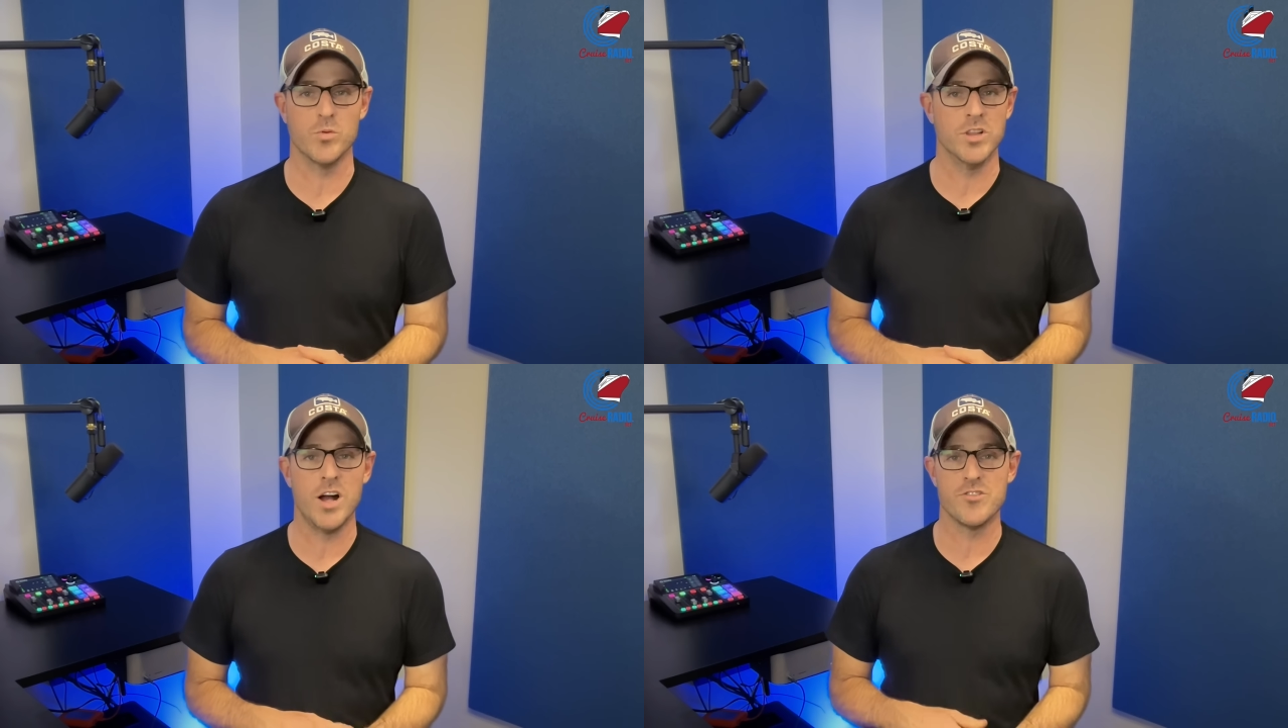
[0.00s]

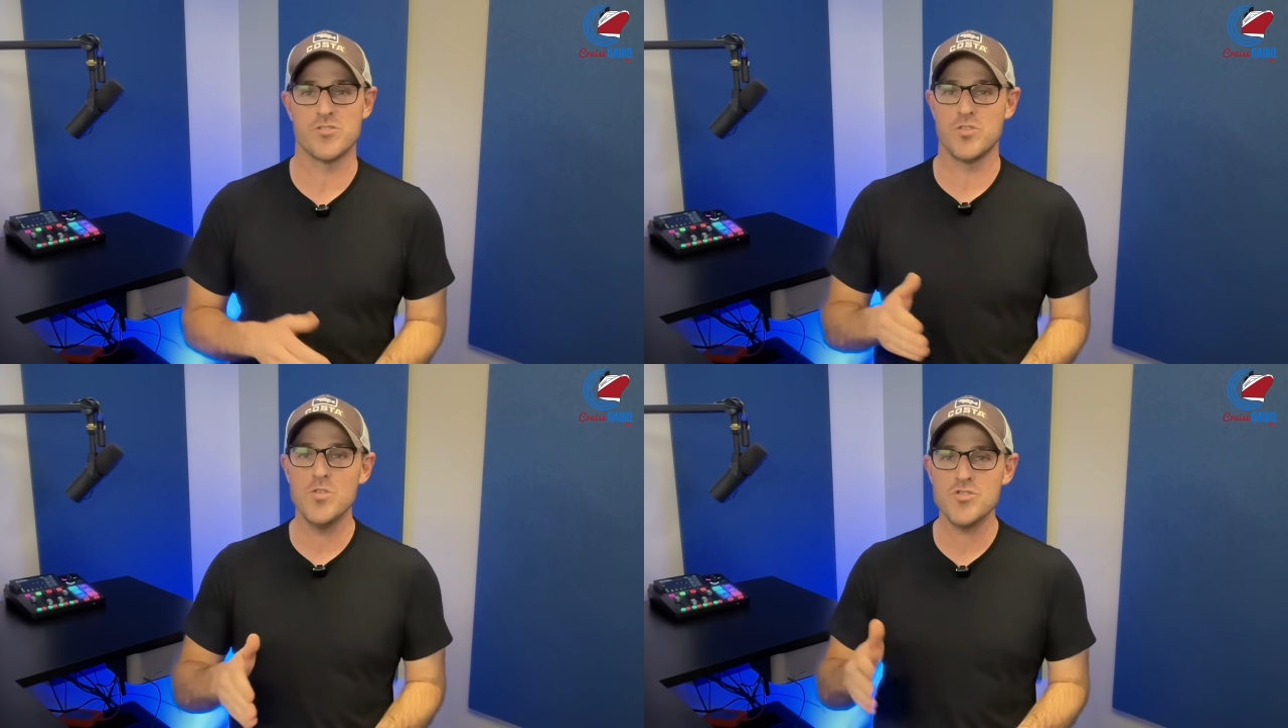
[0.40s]
will
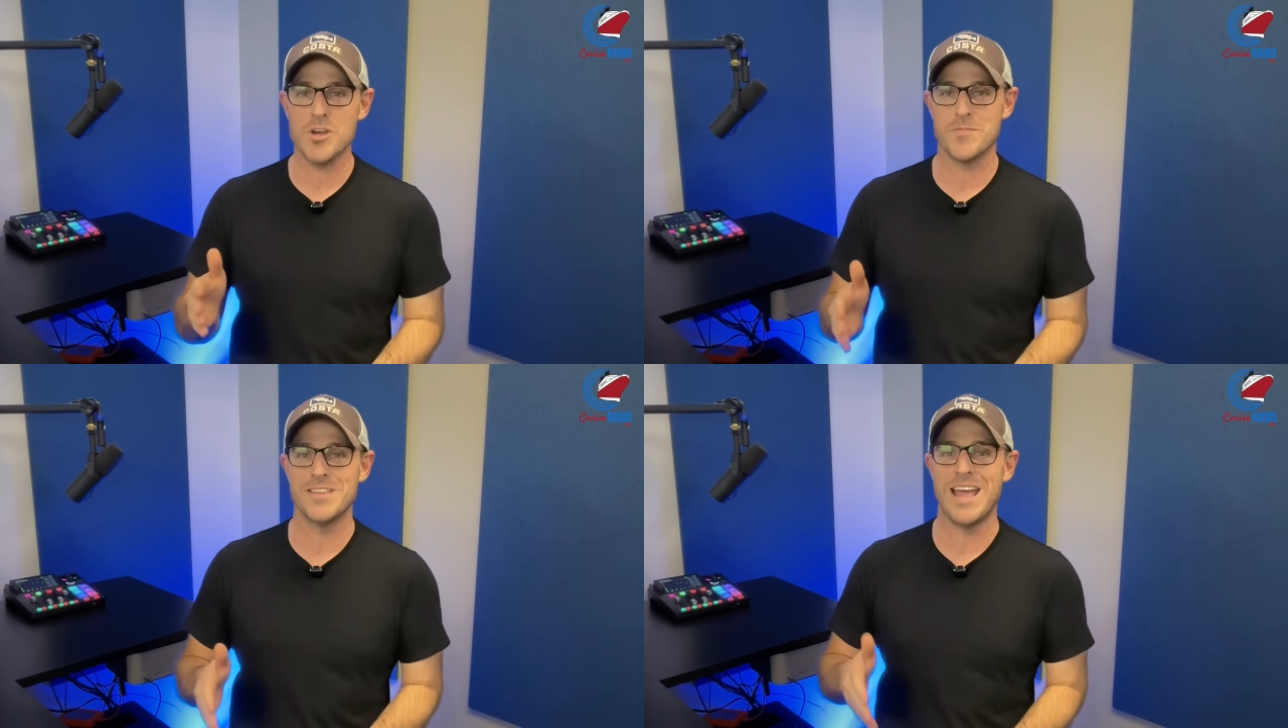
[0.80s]
launch 2
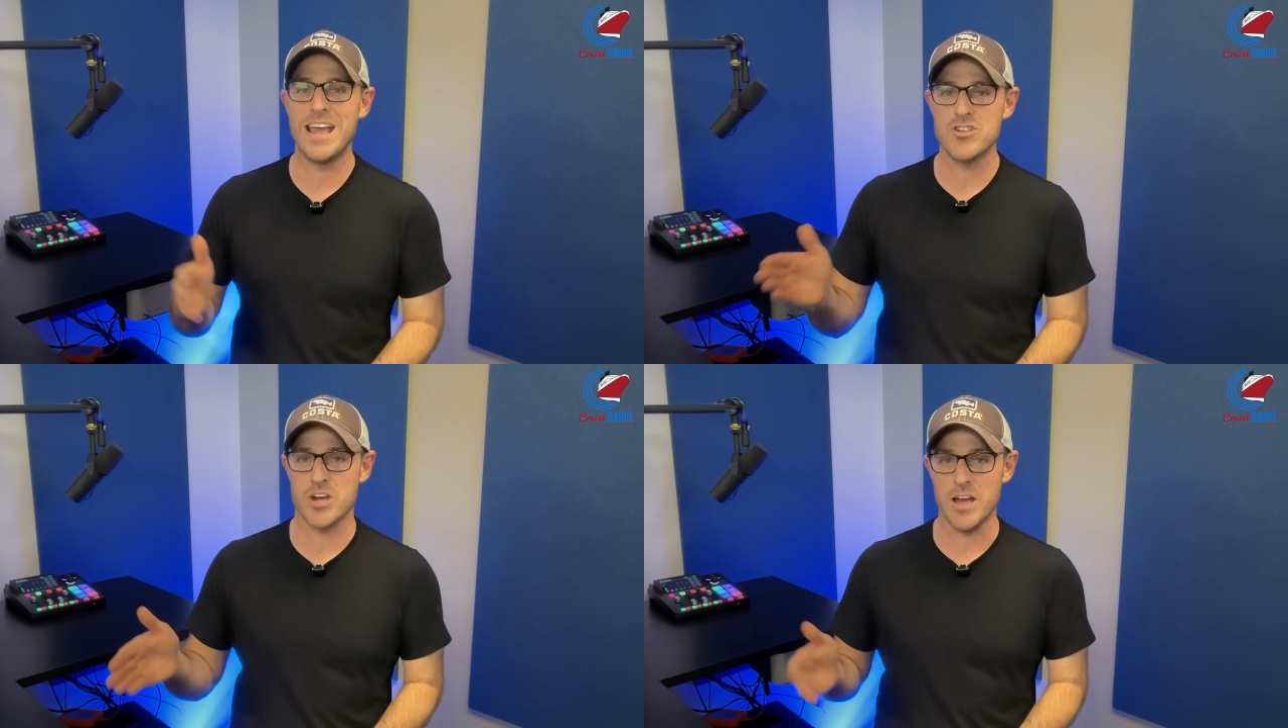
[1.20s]
ships in
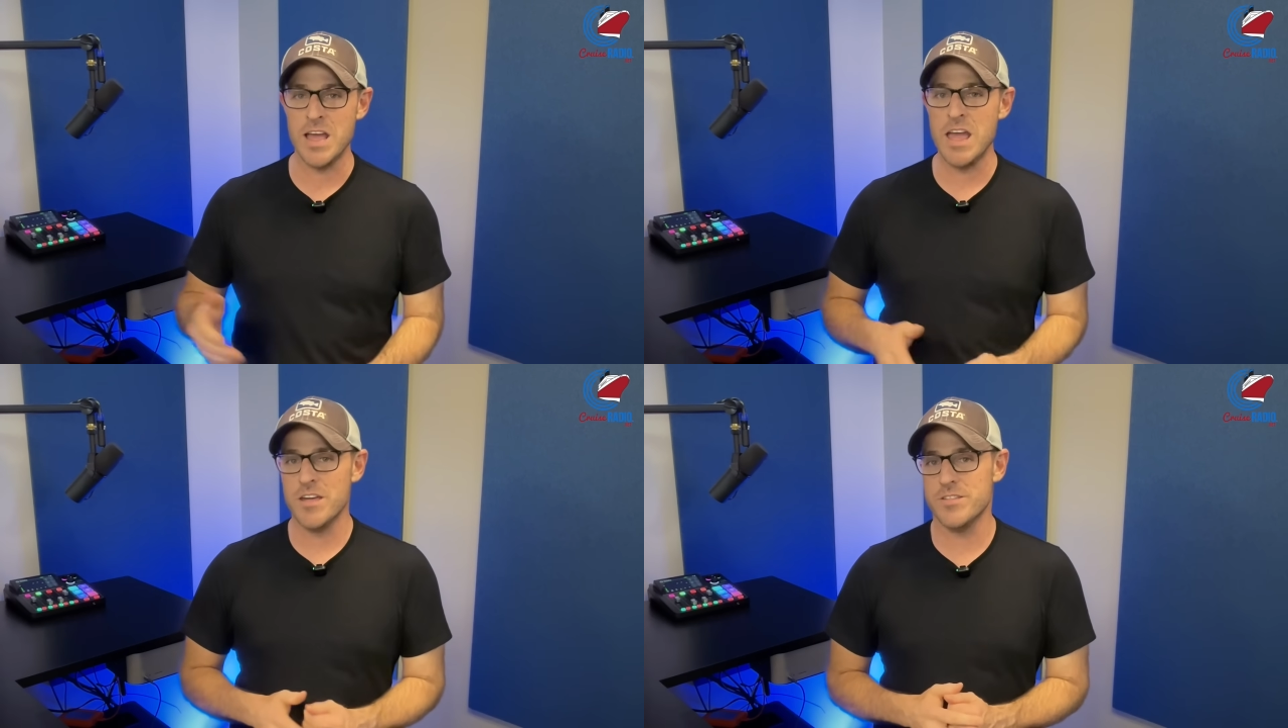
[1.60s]
Asia,
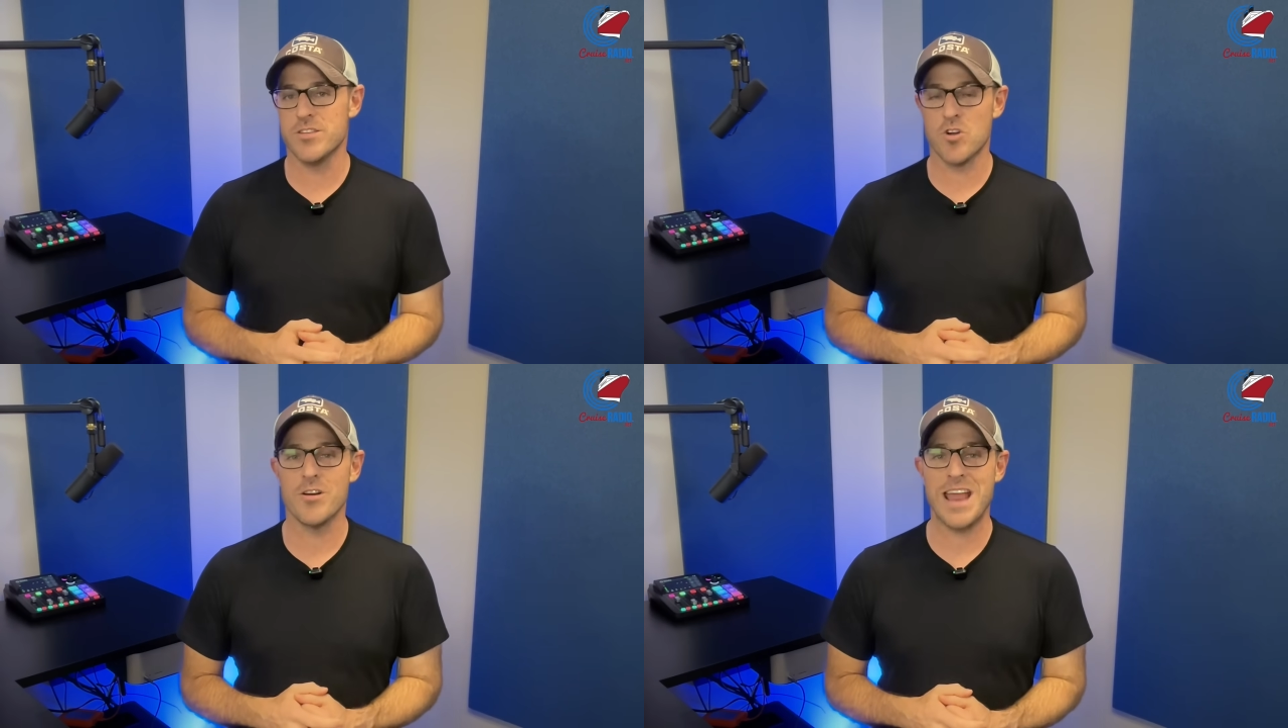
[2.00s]
the Star